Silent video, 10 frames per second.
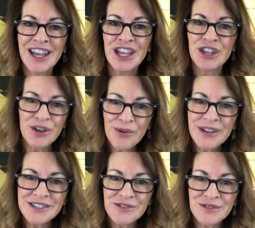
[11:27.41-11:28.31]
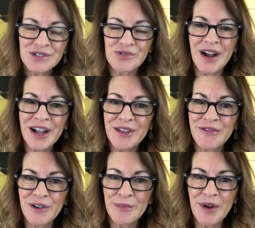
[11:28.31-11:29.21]
you go into a drawing
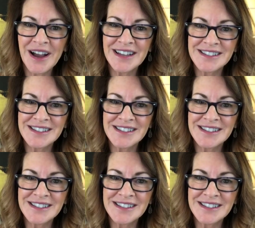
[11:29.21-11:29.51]
for a prize.